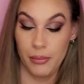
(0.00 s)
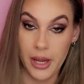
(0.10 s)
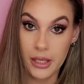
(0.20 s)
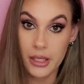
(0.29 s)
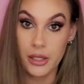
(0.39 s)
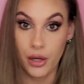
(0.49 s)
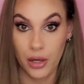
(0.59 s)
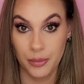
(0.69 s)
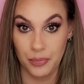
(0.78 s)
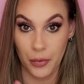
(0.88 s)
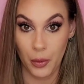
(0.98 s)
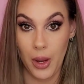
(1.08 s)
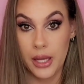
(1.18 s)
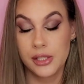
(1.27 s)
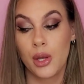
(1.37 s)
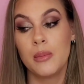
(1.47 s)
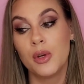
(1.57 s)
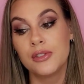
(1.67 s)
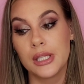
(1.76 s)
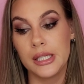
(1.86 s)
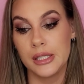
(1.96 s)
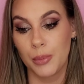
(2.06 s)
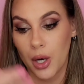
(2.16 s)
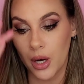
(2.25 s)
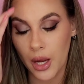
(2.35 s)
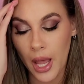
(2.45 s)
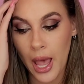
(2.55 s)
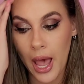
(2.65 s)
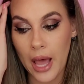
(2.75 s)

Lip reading: Maneater. Okay, so he moves to Duisburg.